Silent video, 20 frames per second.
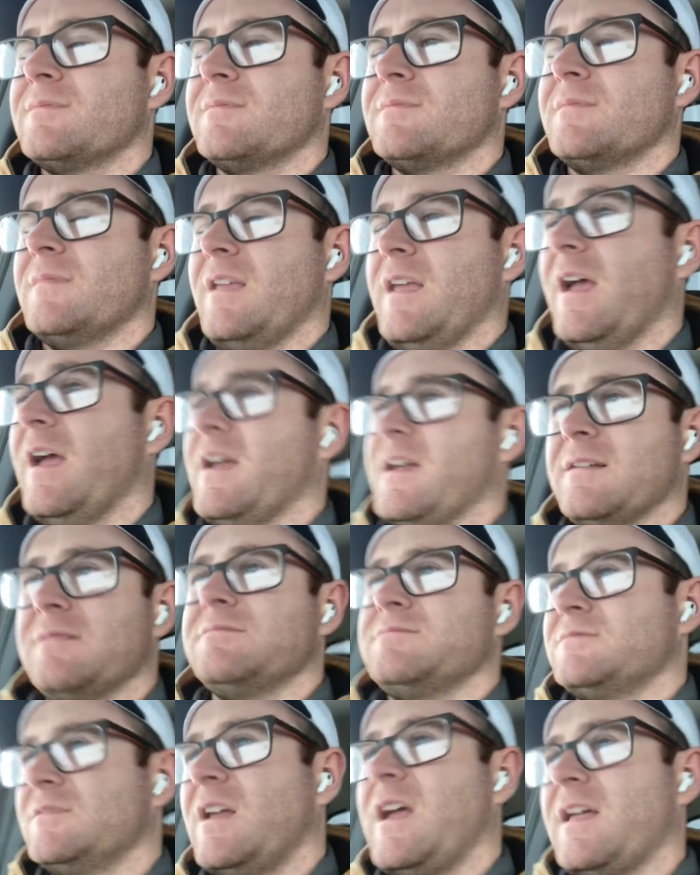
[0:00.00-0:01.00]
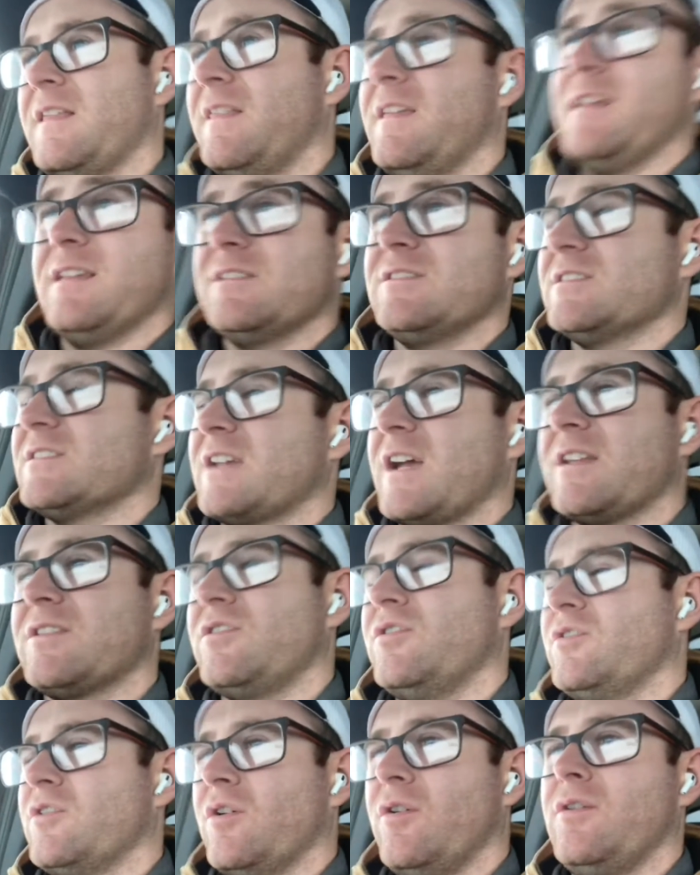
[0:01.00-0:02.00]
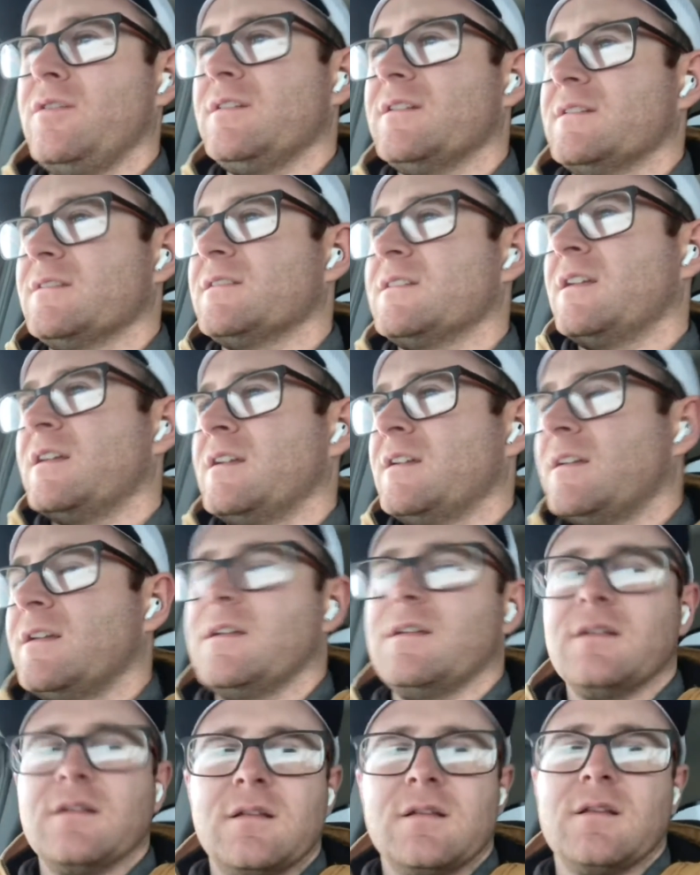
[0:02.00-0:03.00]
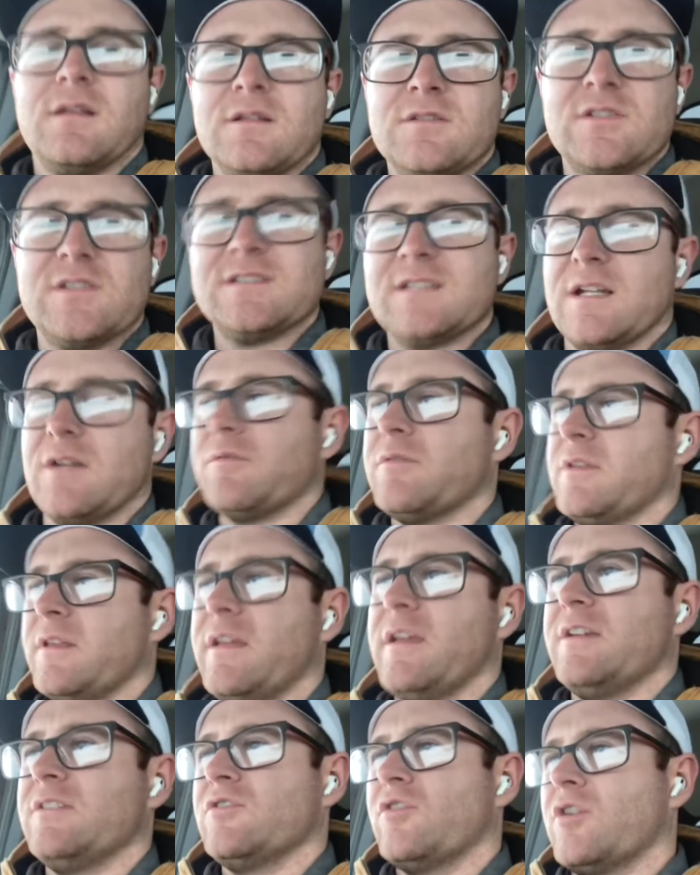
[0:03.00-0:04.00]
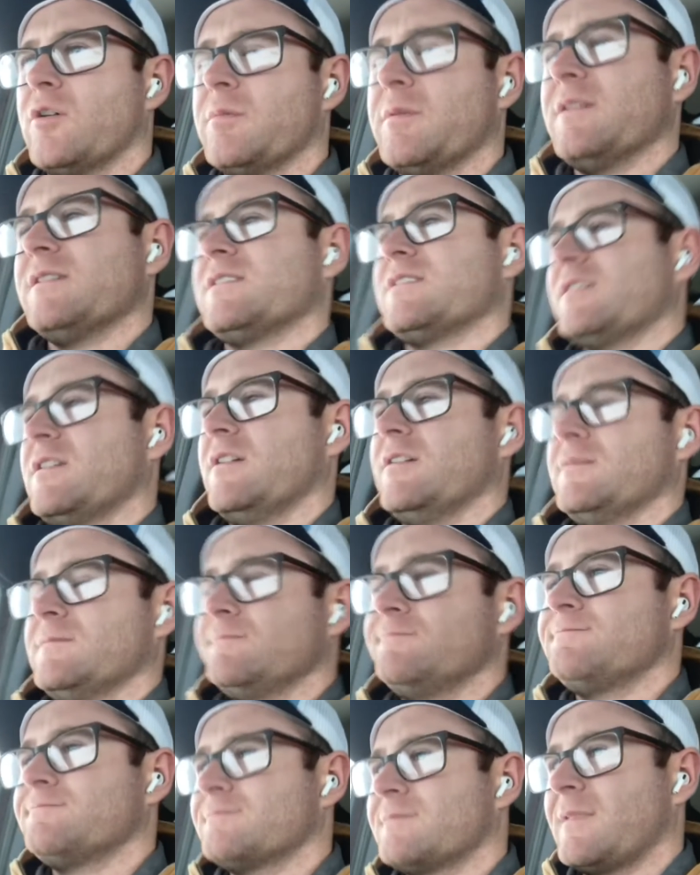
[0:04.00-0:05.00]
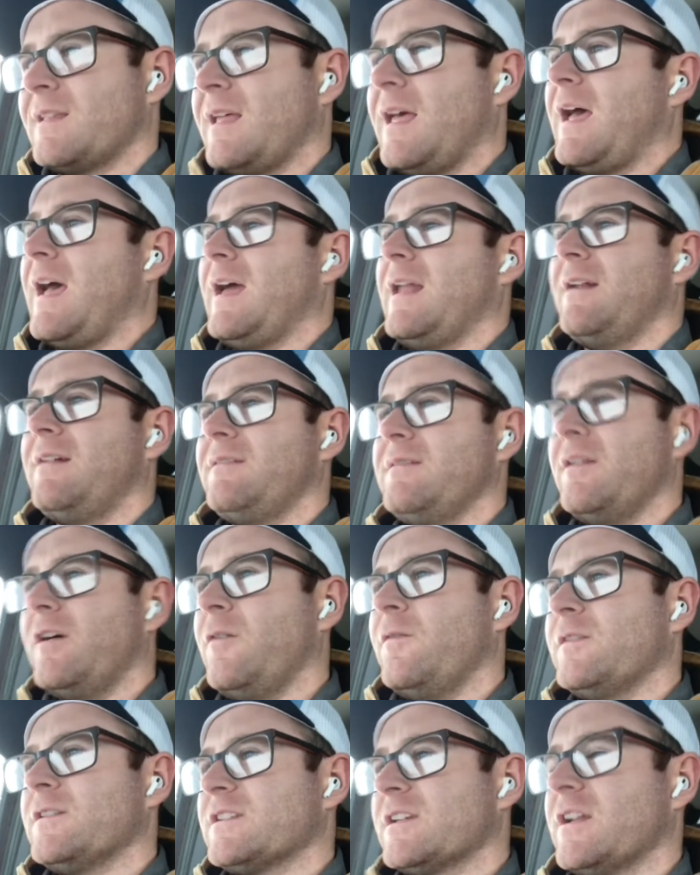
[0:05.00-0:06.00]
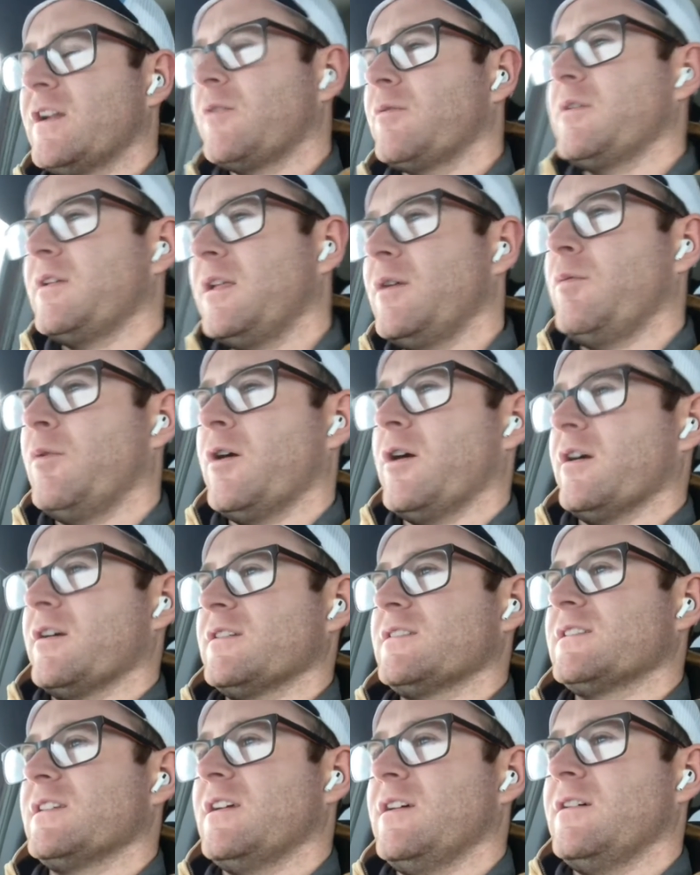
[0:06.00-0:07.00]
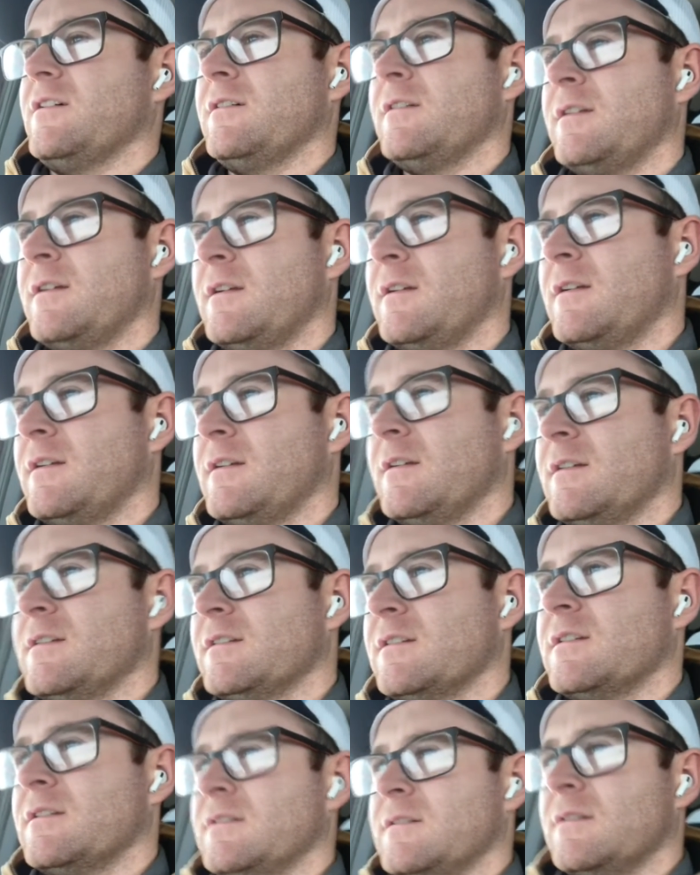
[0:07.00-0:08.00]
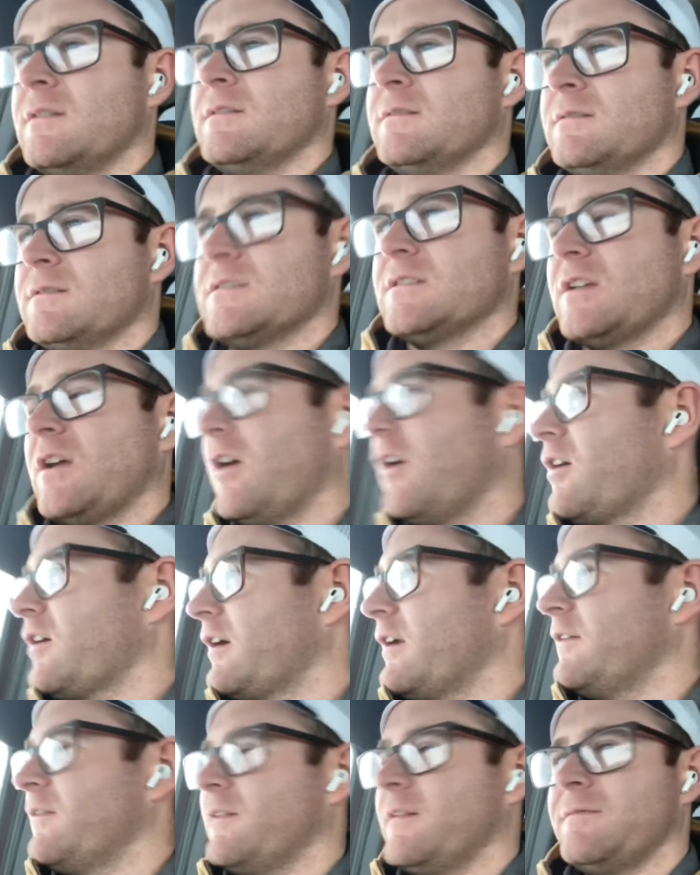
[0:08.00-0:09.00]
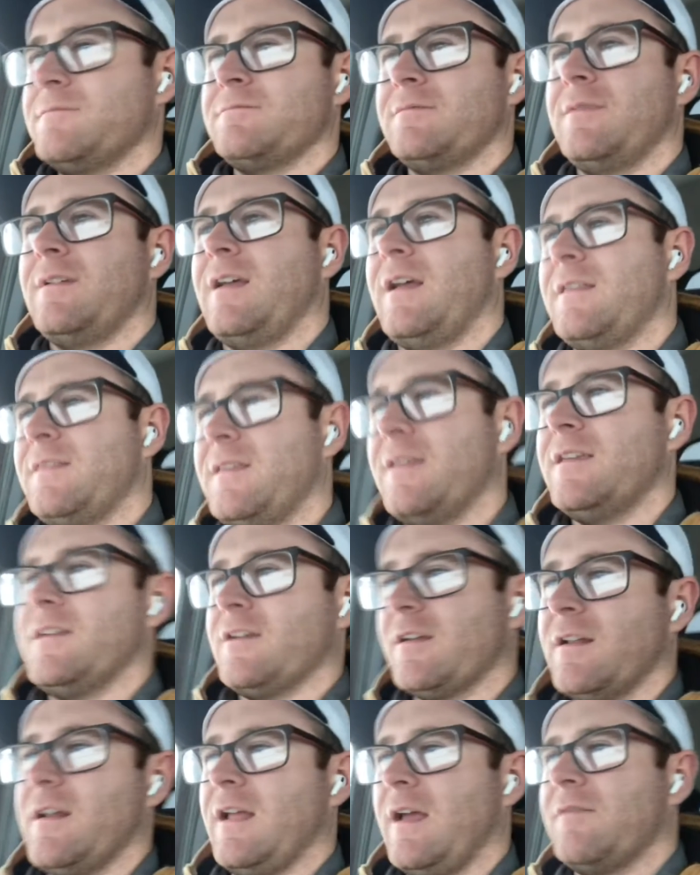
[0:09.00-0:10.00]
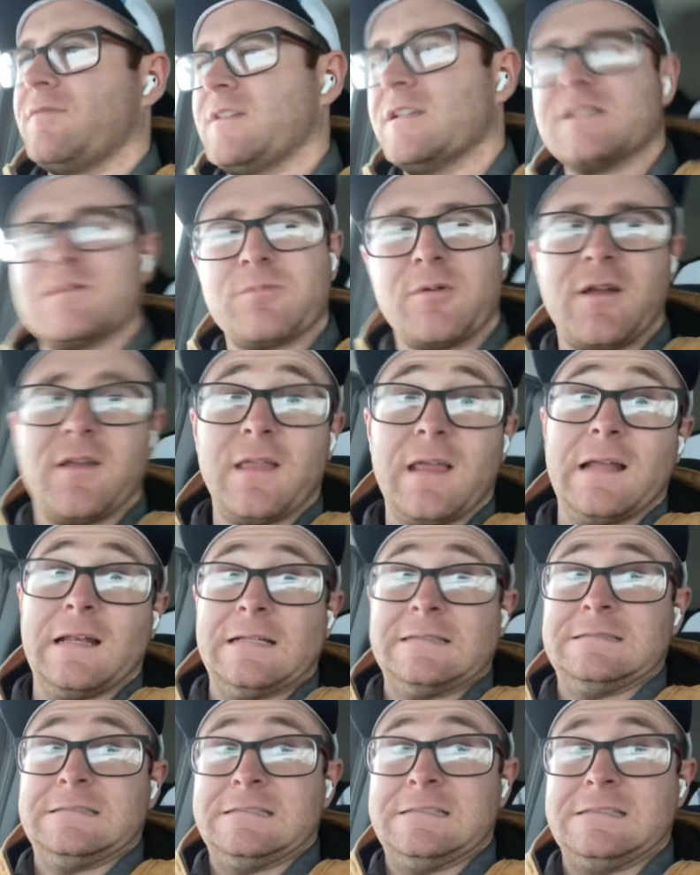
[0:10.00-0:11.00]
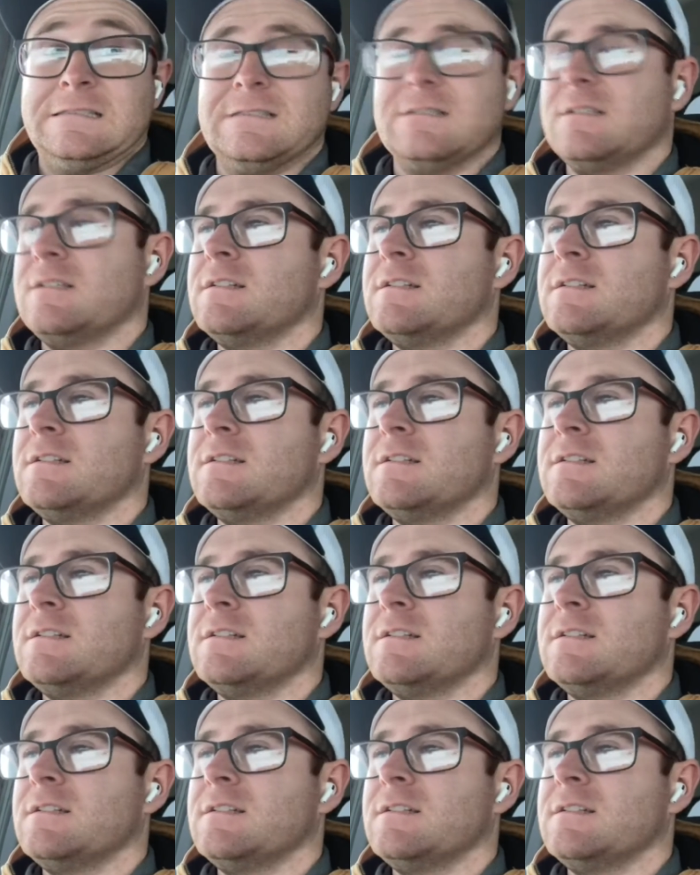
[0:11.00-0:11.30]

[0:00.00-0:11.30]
Yeah, I think it just got too cold and just didn't really absorb it, so I don't know if it's gonna really work, so sorry. I think you're gonna have to spray that again.